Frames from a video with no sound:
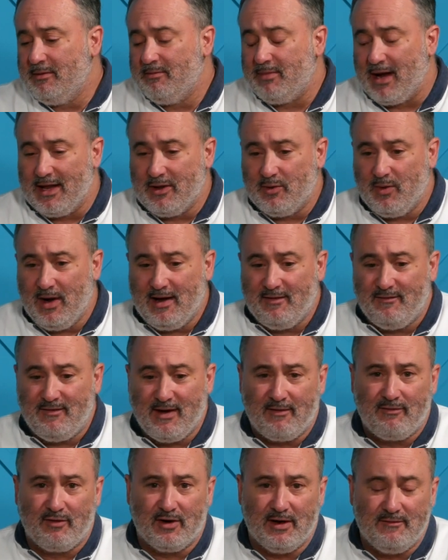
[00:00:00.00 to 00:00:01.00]
By the way,
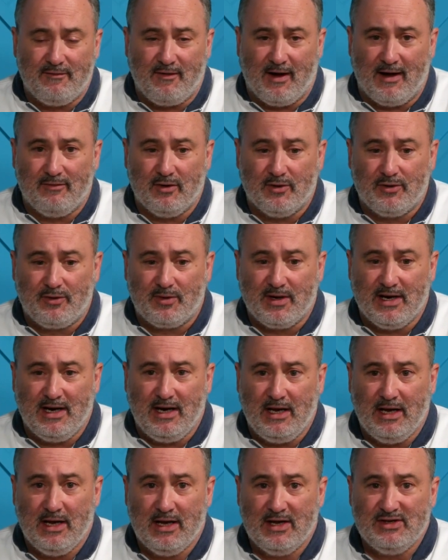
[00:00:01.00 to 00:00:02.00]
VEVRAA and
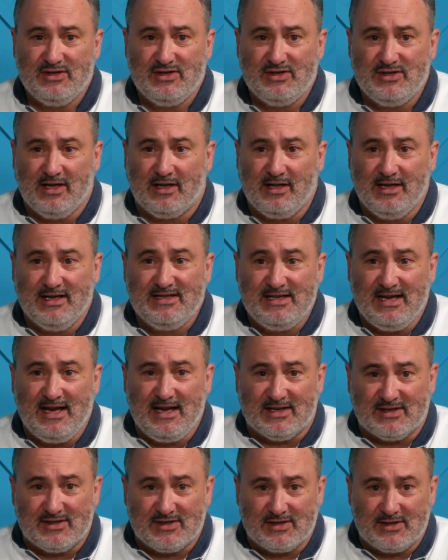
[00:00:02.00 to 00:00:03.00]
503 still
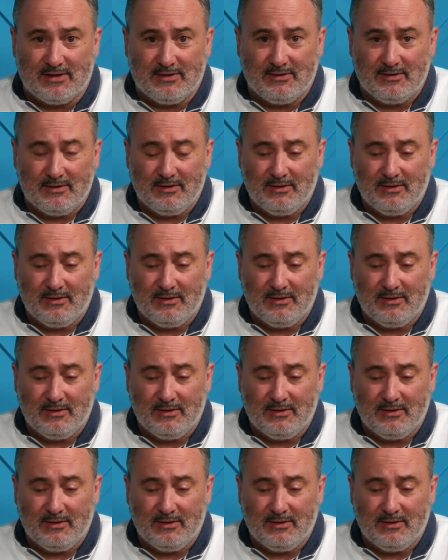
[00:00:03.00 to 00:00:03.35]
exist.